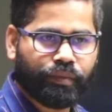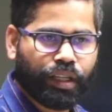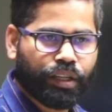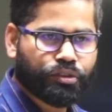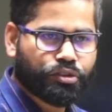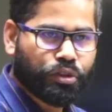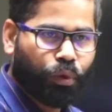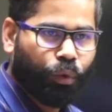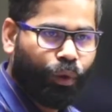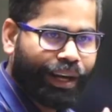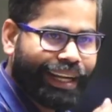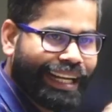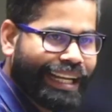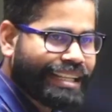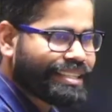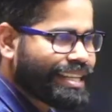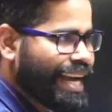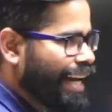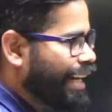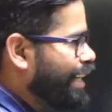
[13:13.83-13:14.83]
So what
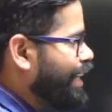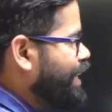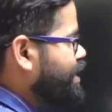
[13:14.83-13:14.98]
exactly is